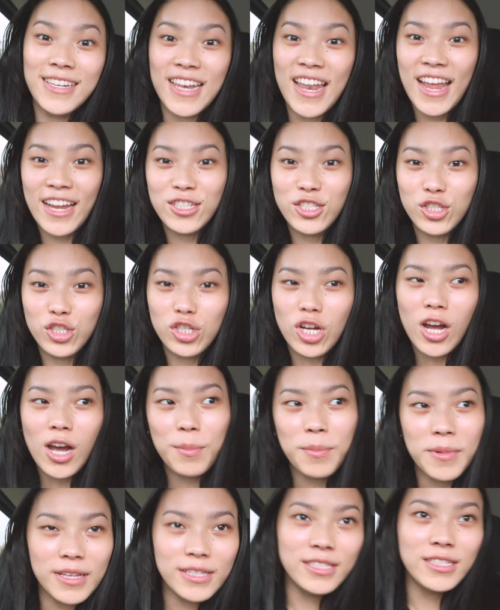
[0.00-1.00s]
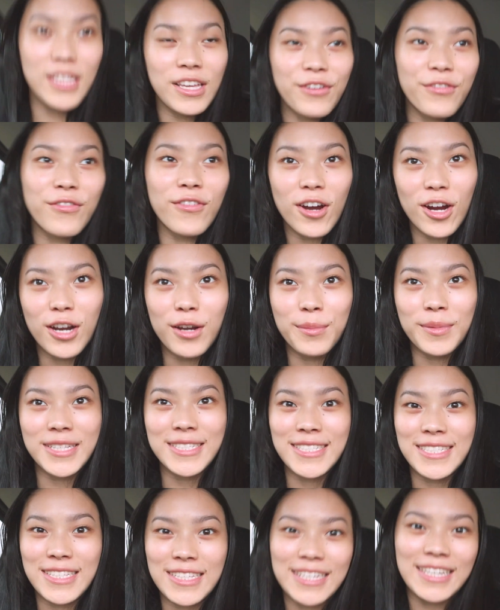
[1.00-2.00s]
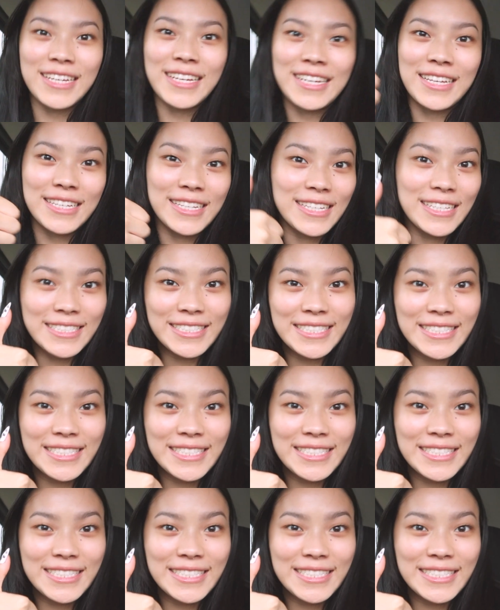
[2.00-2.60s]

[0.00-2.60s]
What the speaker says: Next stop is the pharmacy.